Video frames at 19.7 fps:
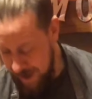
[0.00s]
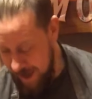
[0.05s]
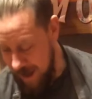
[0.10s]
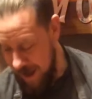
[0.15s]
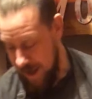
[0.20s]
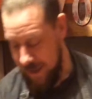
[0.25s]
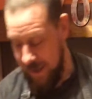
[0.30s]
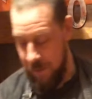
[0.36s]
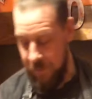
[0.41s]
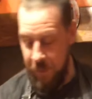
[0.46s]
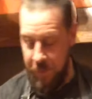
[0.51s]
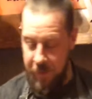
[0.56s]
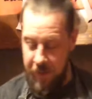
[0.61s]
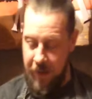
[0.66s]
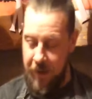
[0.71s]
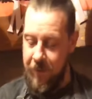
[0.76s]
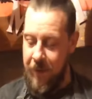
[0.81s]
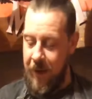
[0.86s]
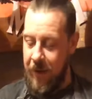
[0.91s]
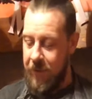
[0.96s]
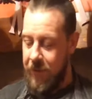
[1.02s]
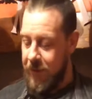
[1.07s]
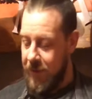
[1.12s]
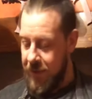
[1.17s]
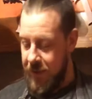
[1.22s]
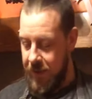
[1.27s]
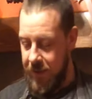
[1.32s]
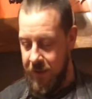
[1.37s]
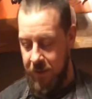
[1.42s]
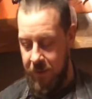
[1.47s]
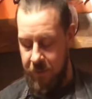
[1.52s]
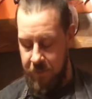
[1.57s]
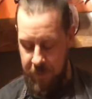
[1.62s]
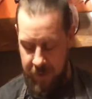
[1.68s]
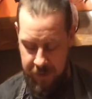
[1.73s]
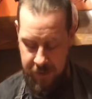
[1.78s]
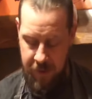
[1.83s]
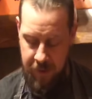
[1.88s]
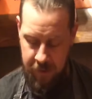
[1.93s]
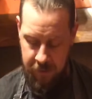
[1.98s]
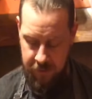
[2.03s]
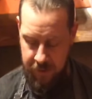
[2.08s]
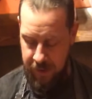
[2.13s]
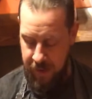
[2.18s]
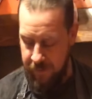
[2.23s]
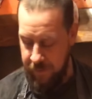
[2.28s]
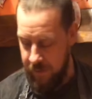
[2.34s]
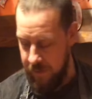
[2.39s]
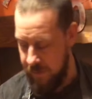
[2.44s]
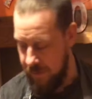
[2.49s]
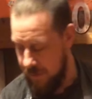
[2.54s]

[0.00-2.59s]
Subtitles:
And then we will get round to mixing it all together.